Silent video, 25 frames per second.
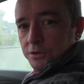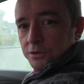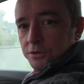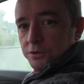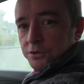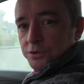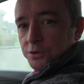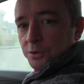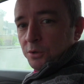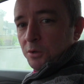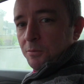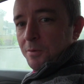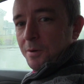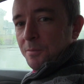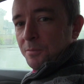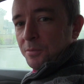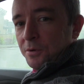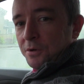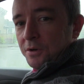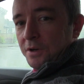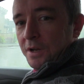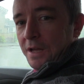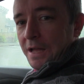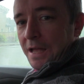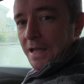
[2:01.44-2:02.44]
So
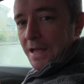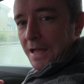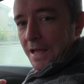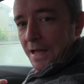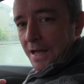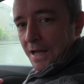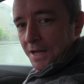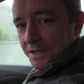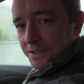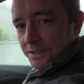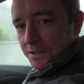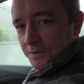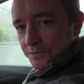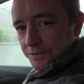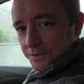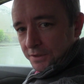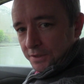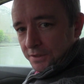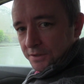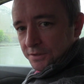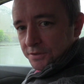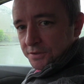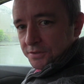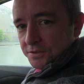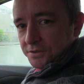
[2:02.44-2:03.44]
remember, any of
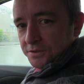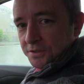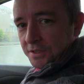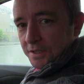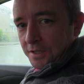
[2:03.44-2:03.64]
these